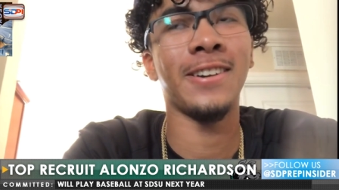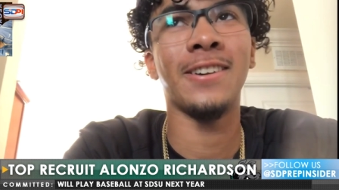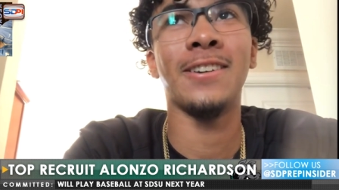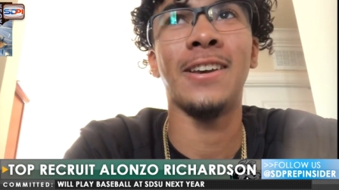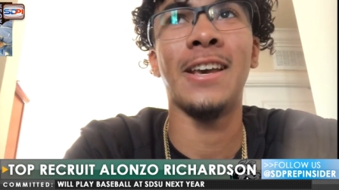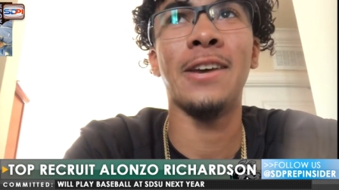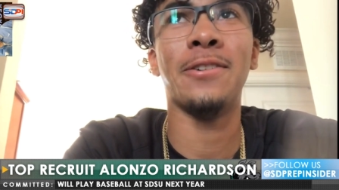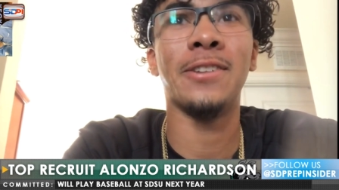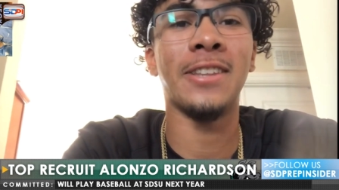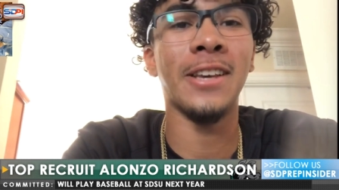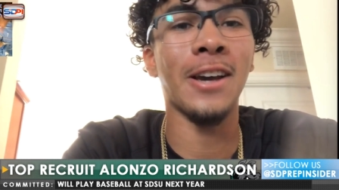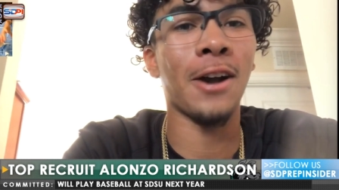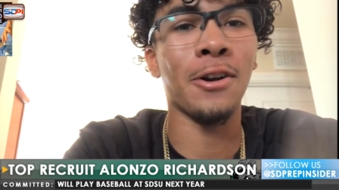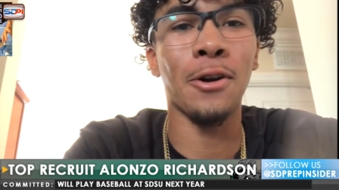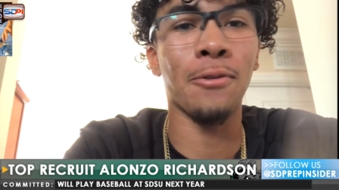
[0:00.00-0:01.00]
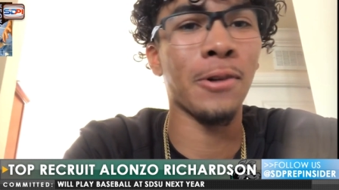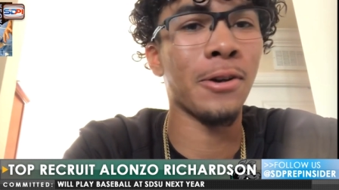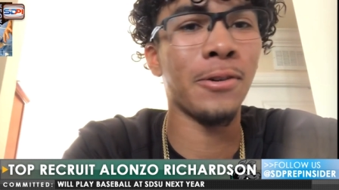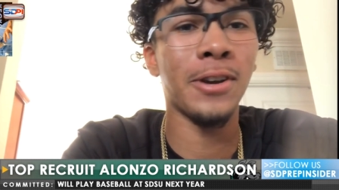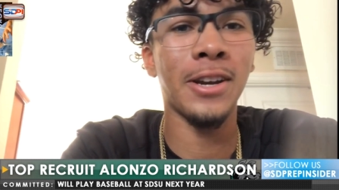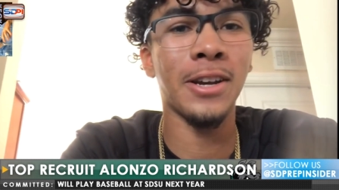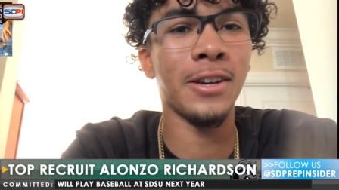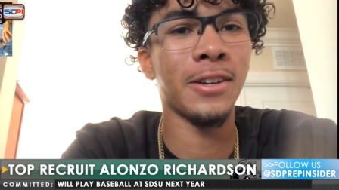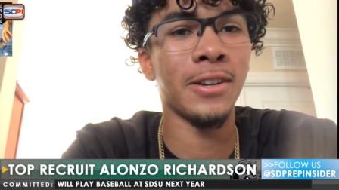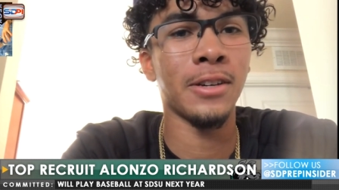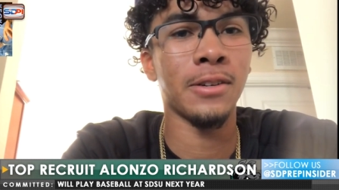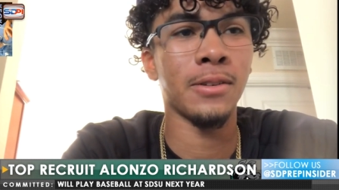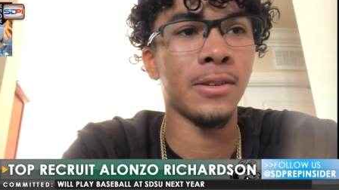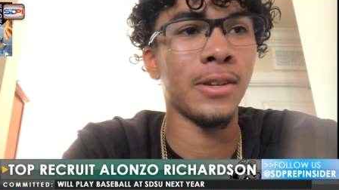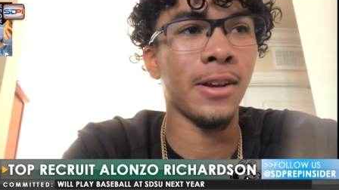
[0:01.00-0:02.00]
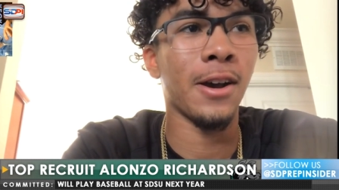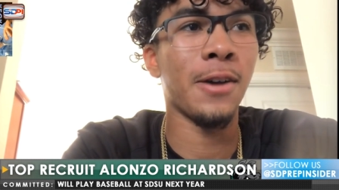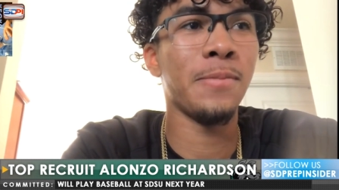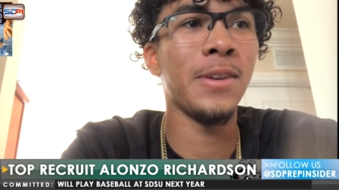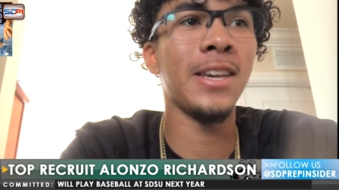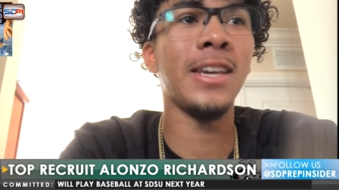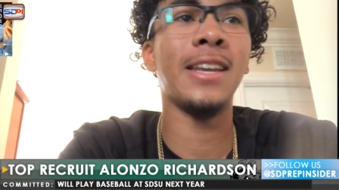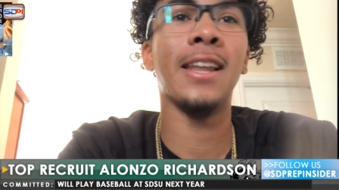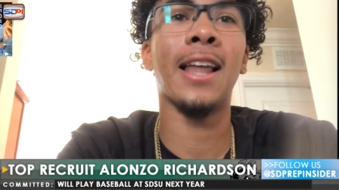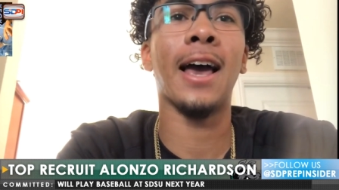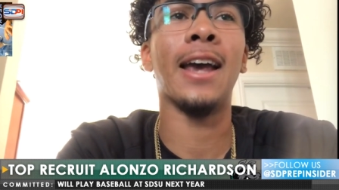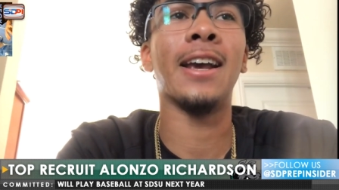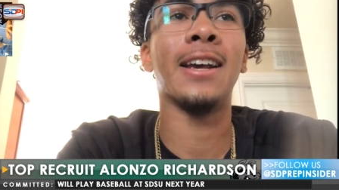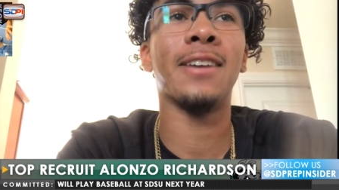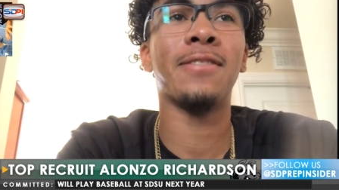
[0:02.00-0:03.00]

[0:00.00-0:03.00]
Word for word: So would you play yeah, also with it? it? I mean, like,